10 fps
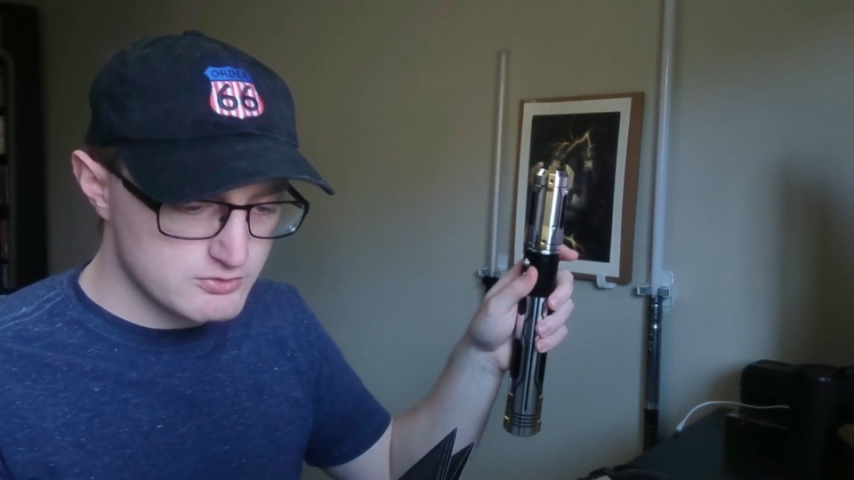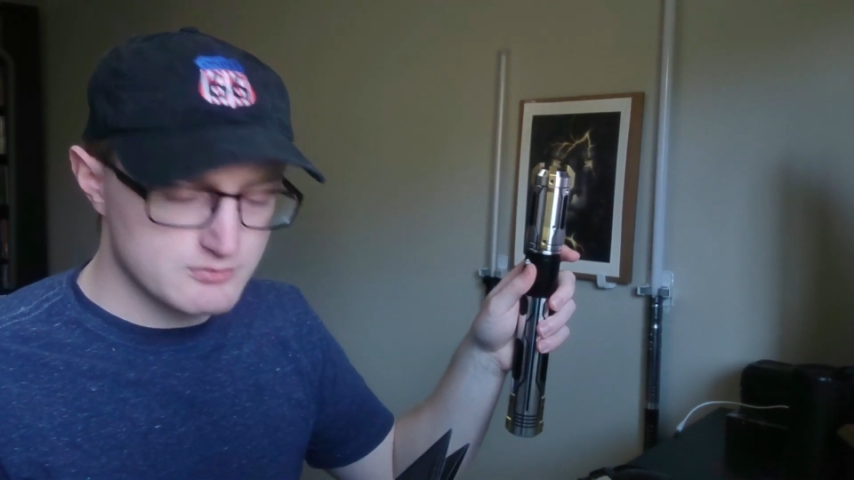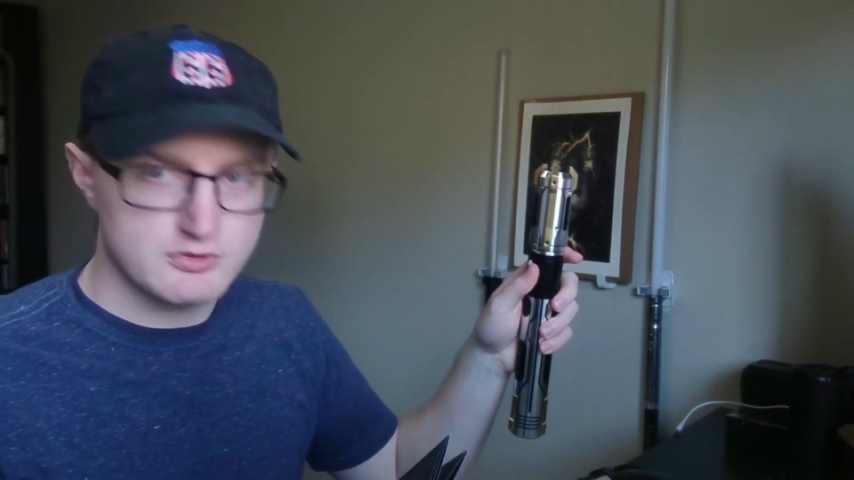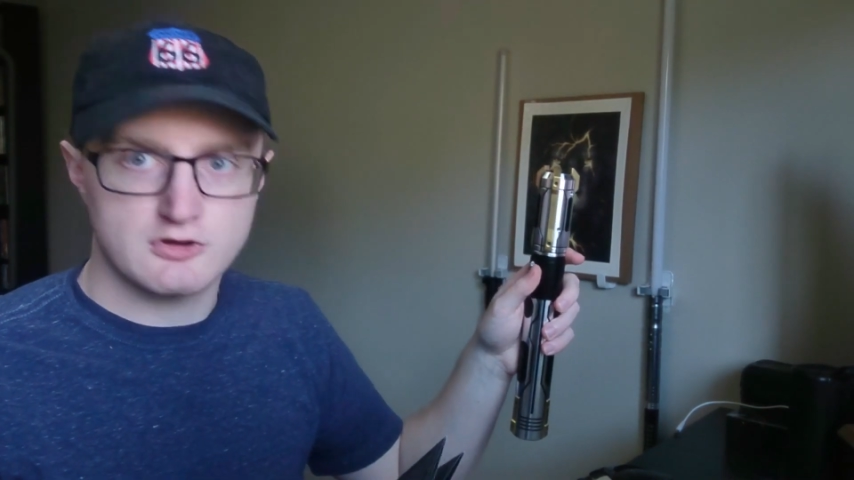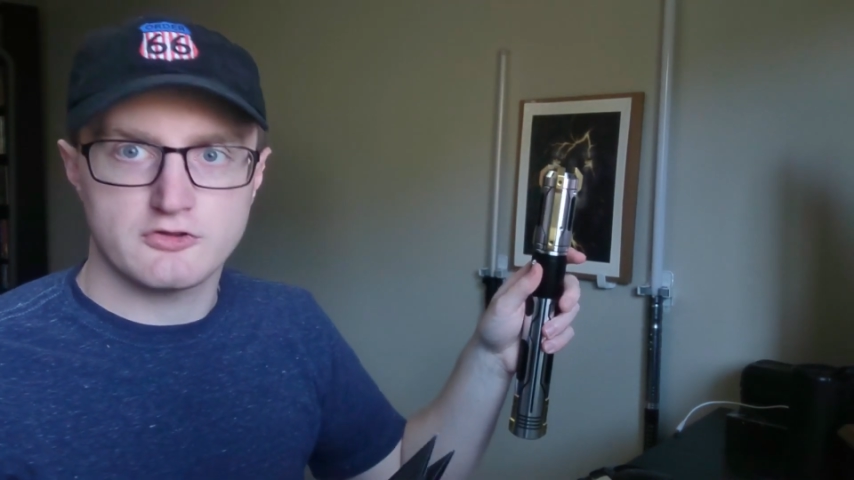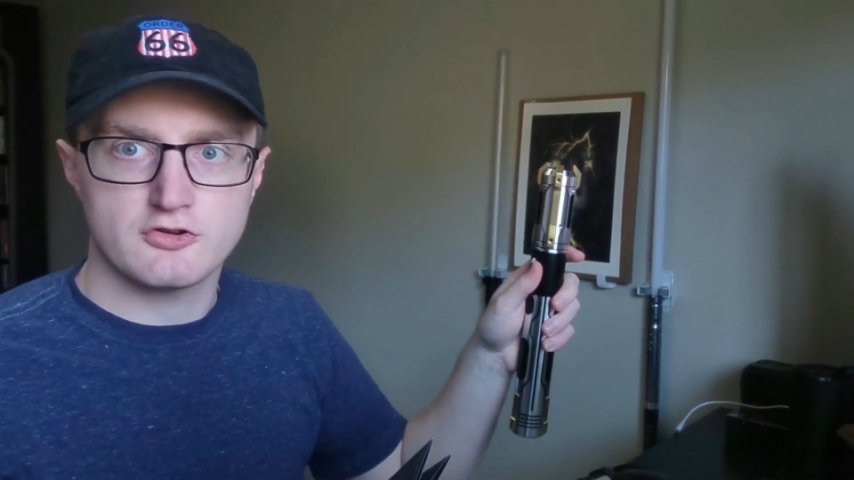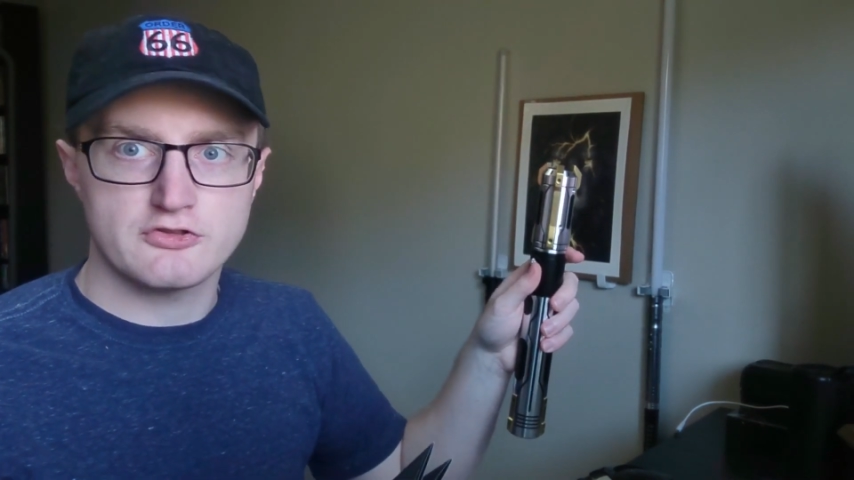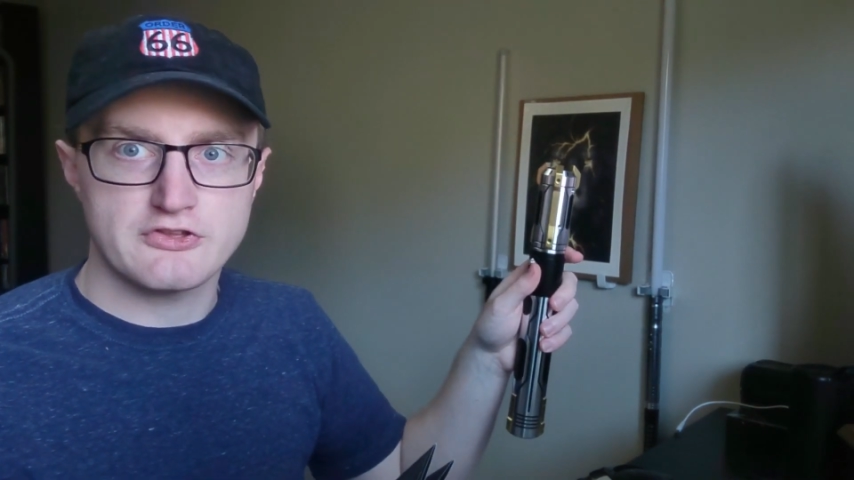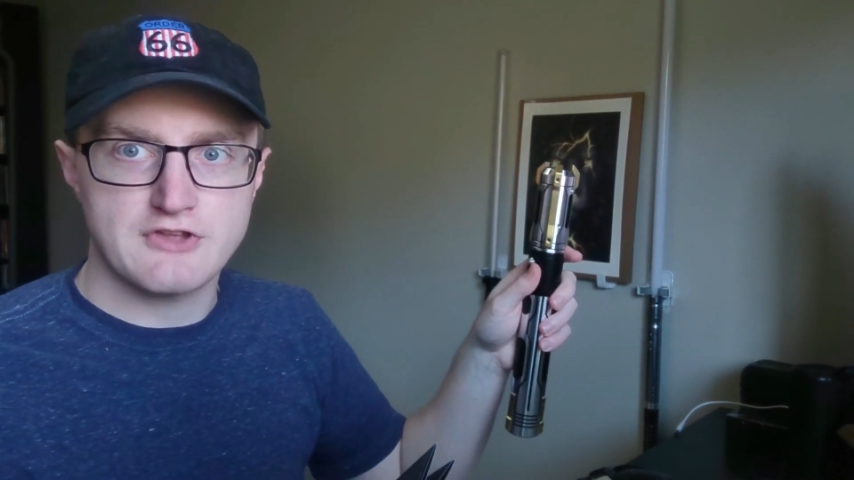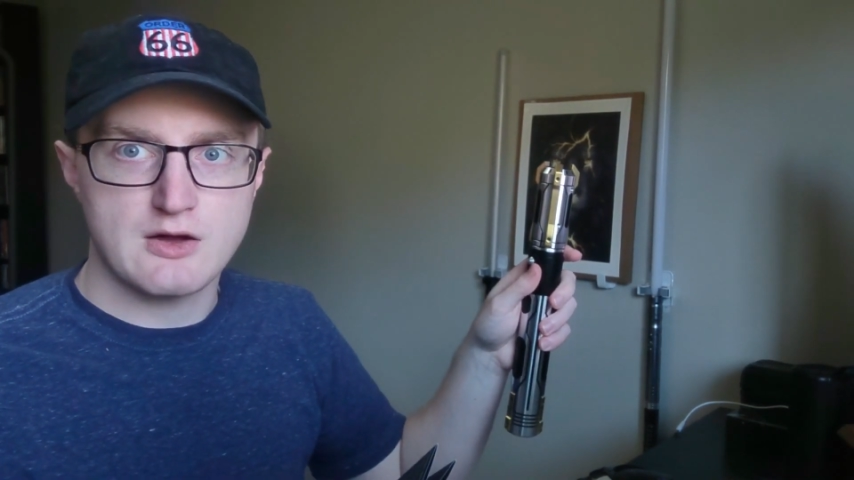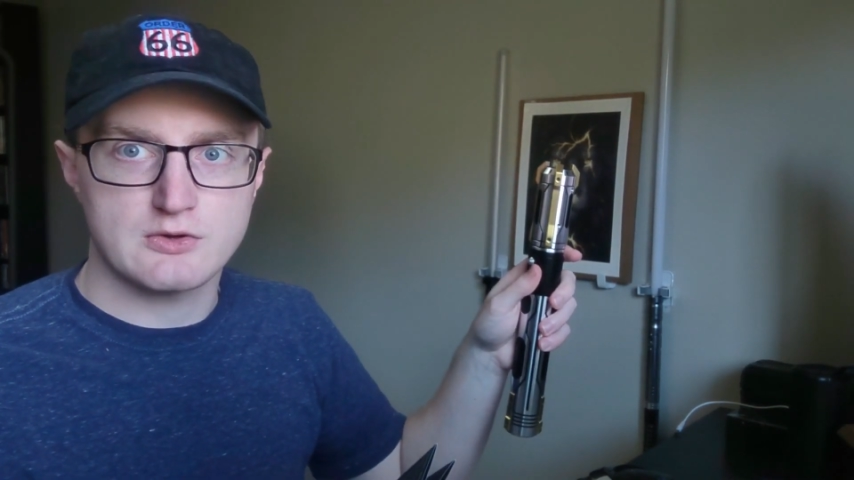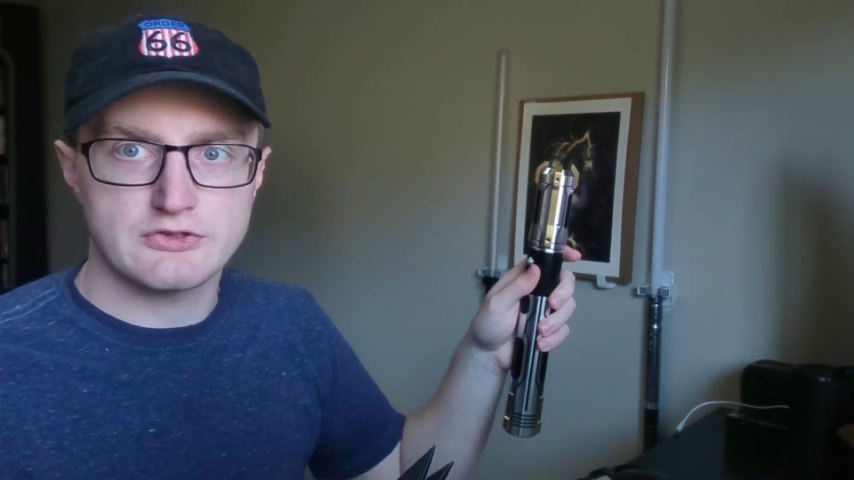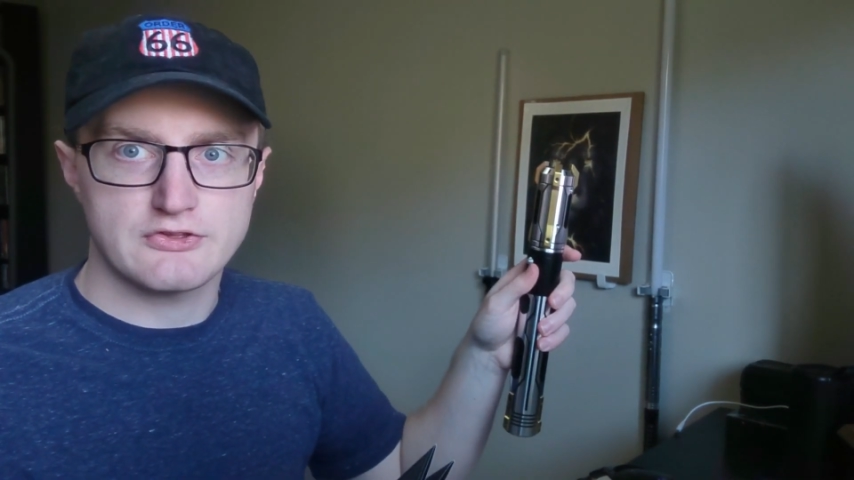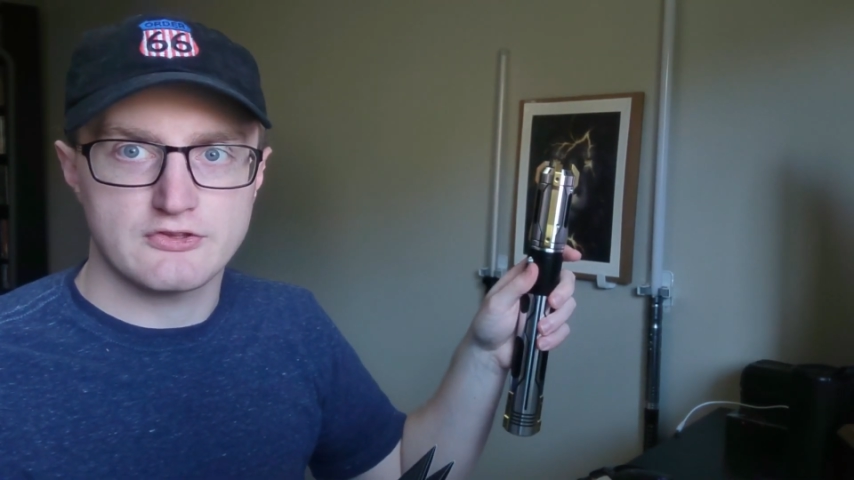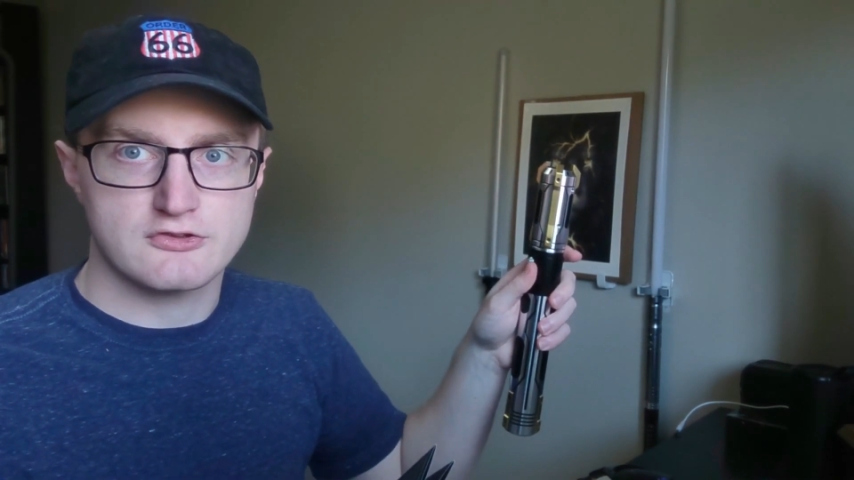which I'm going to turn this down
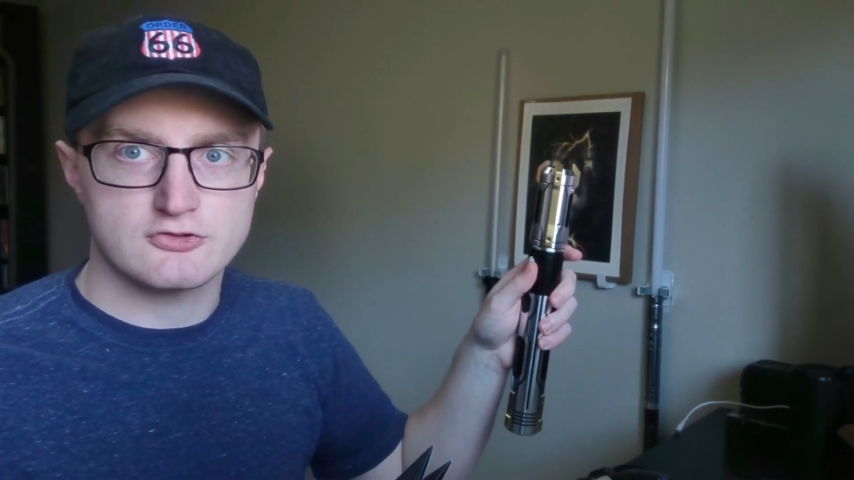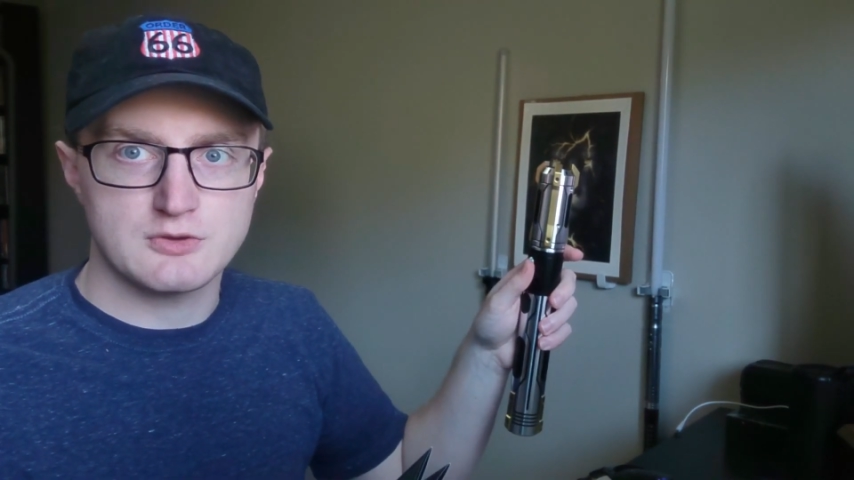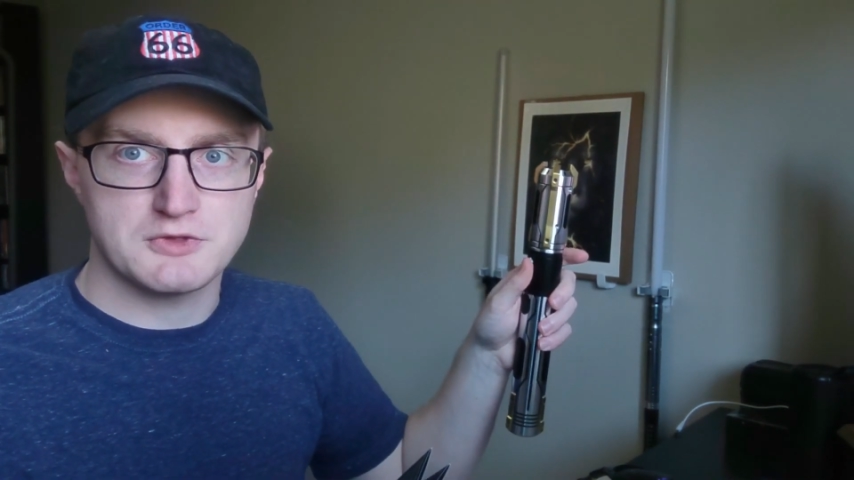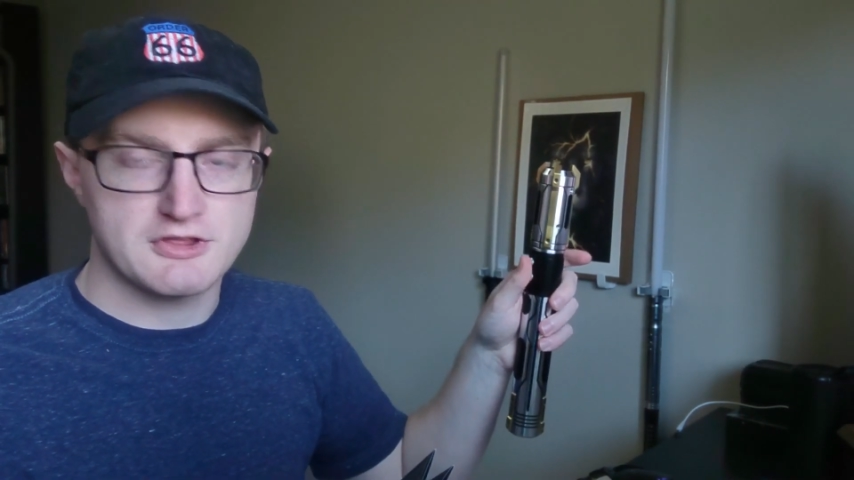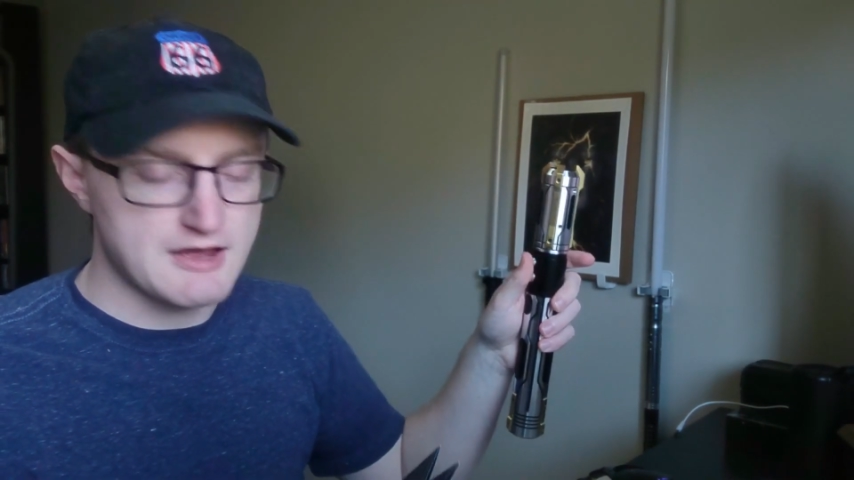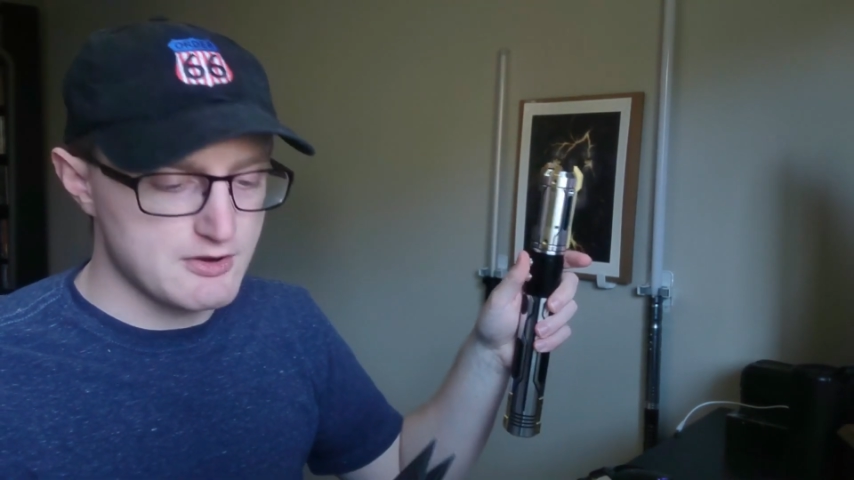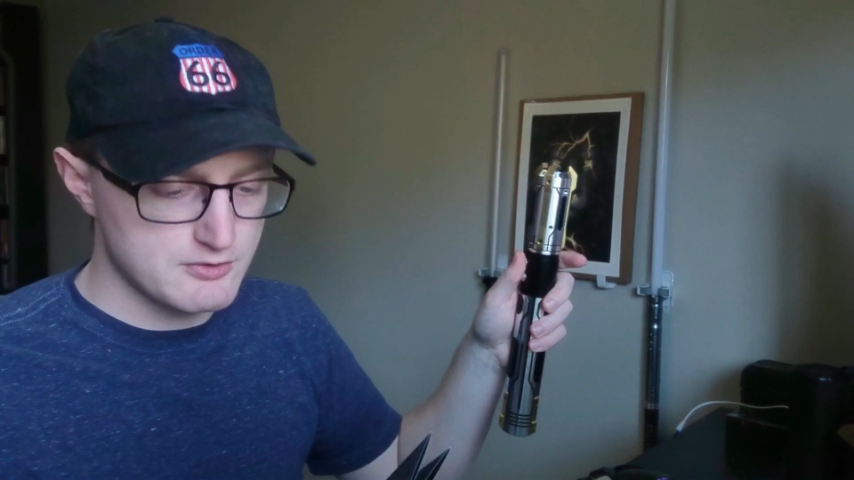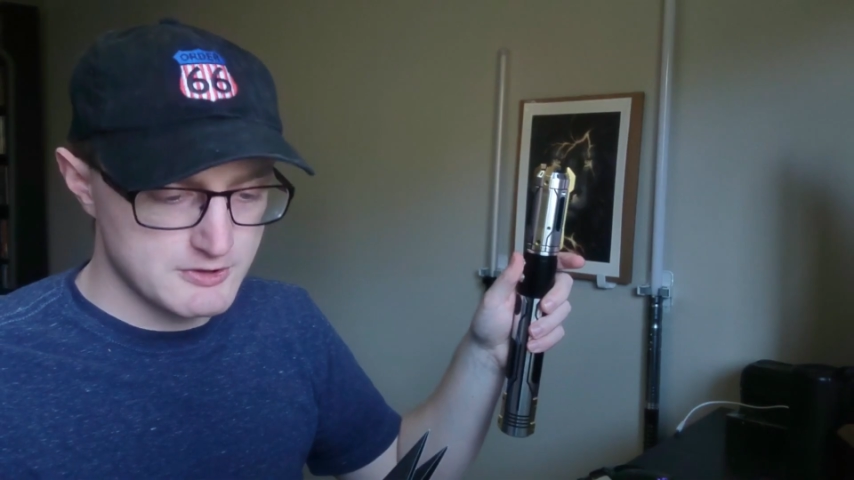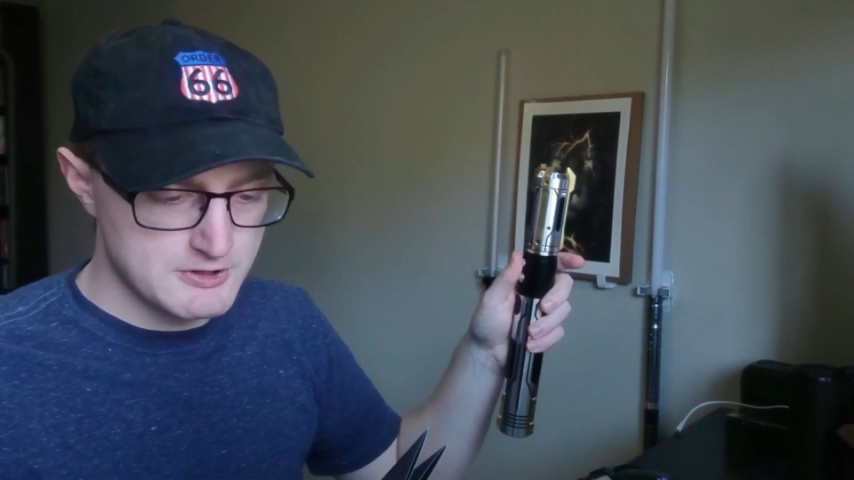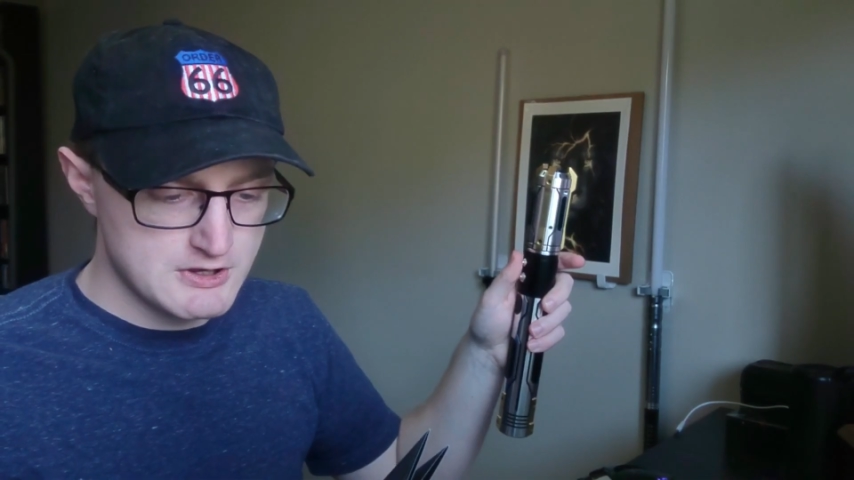because this is extremely loud,